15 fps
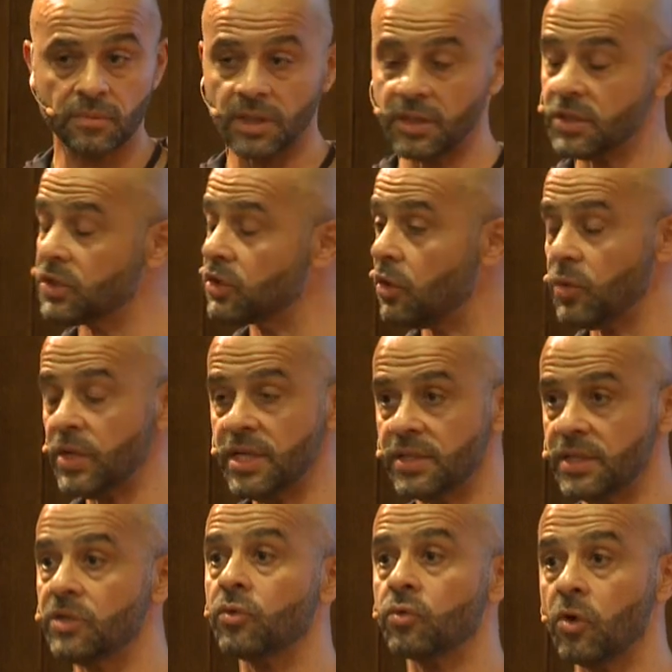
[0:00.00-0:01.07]
it's so
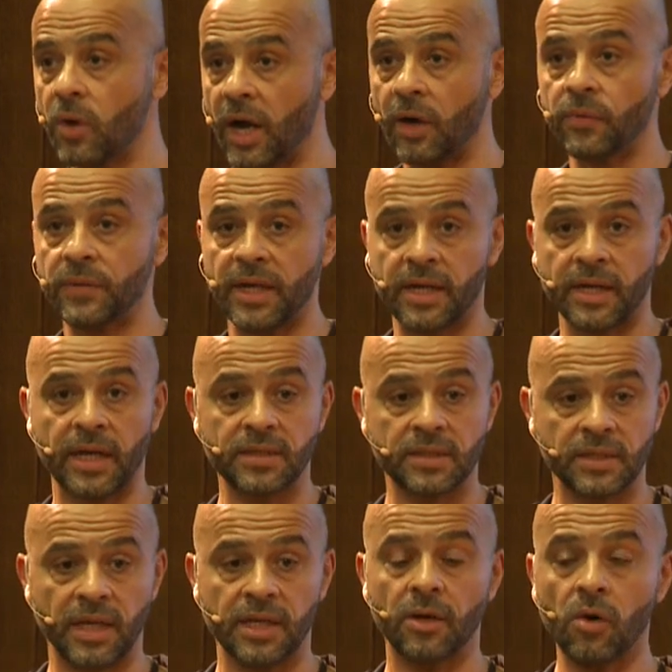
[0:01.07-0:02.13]
easy to go out there and
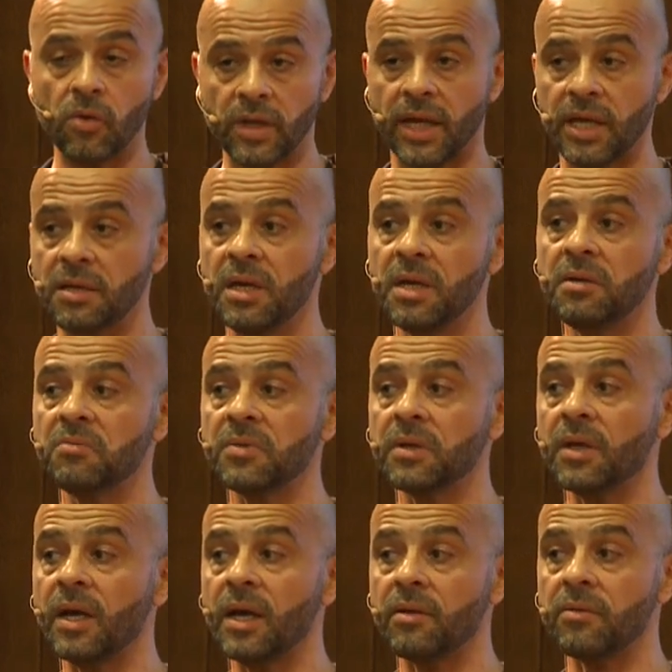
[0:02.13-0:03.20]
say, okay,
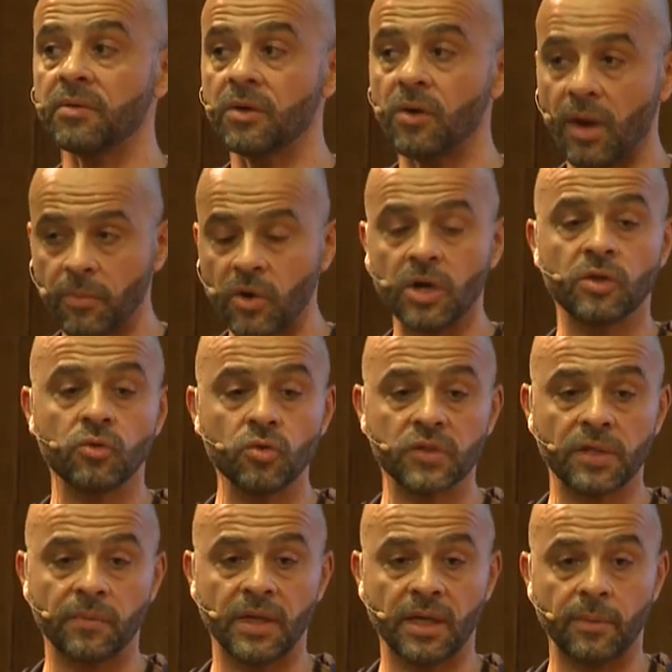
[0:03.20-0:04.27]
I'm going to do
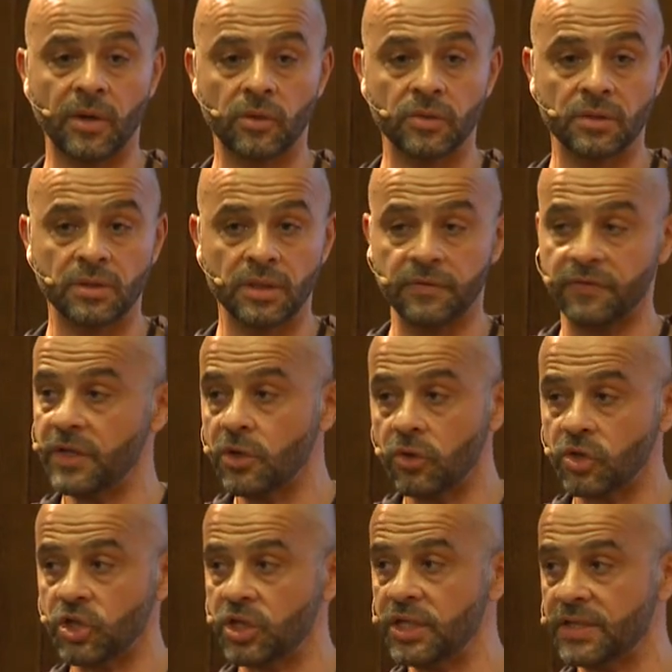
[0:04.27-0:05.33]
something about it. If he or
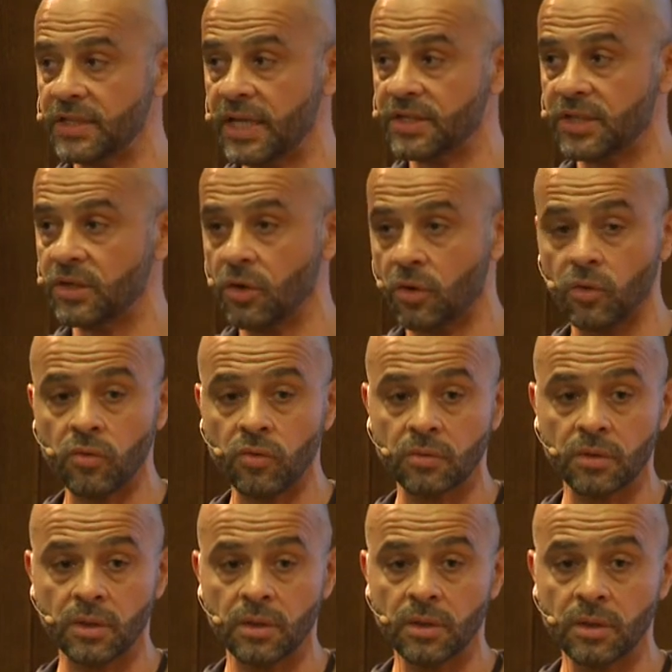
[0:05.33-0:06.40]
she says no,
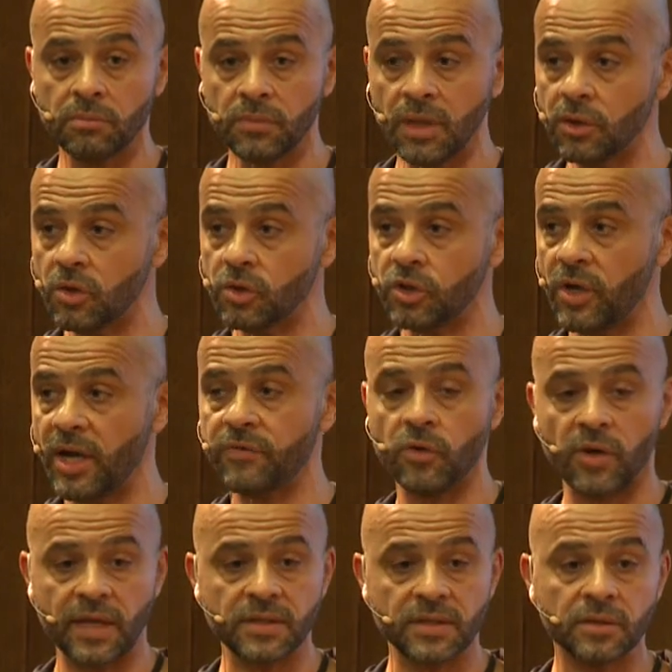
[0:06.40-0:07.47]
then good, you have
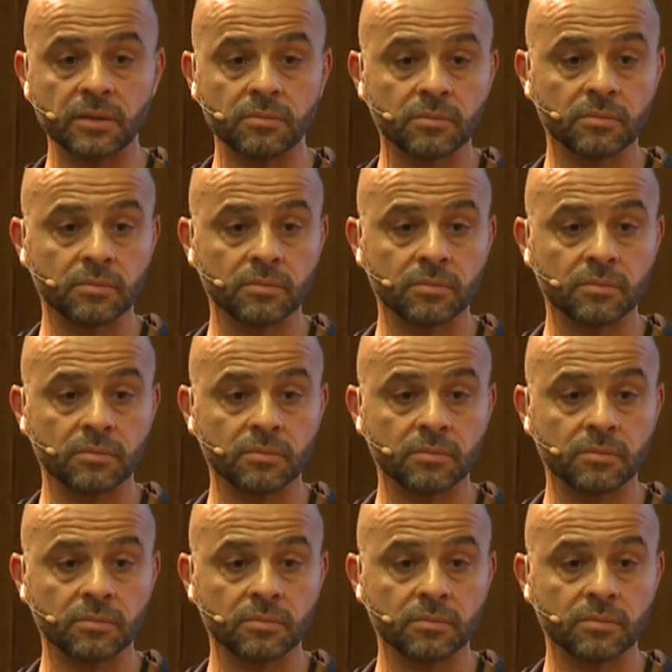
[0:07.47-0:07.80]
your answer.